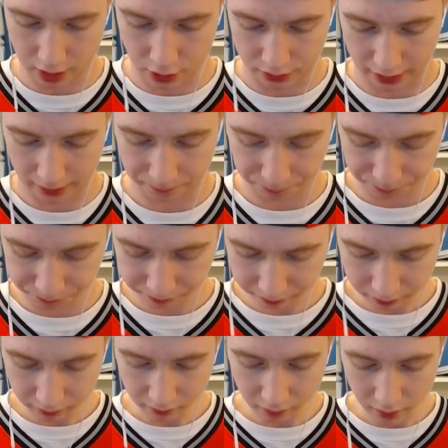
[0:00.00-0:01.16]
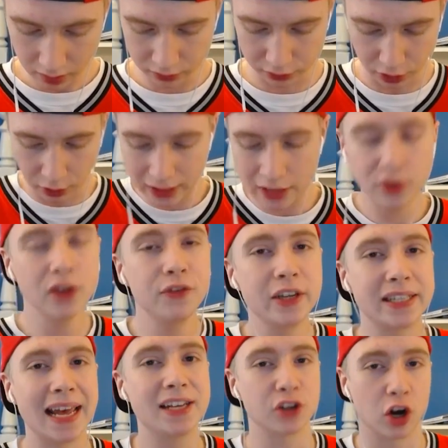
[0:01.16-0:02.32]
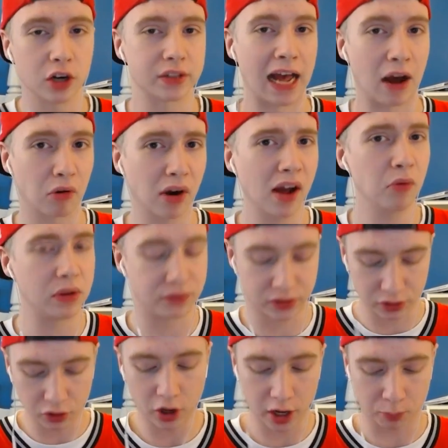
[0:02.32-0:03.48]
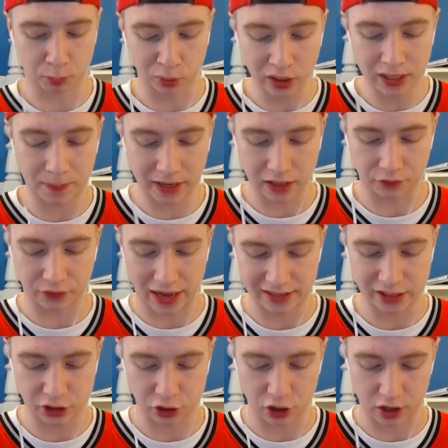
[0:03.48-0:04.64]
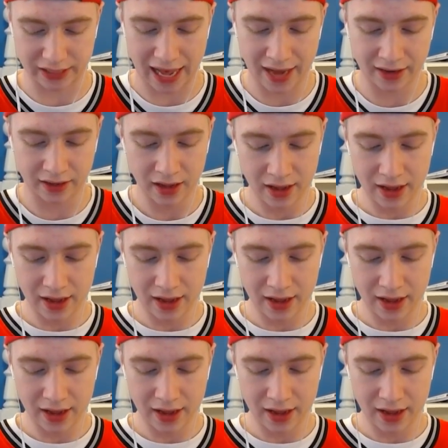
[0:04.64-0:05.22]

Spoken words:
Okay. So even if he takes our tower out, we've still got a pretty big advantage in our deck.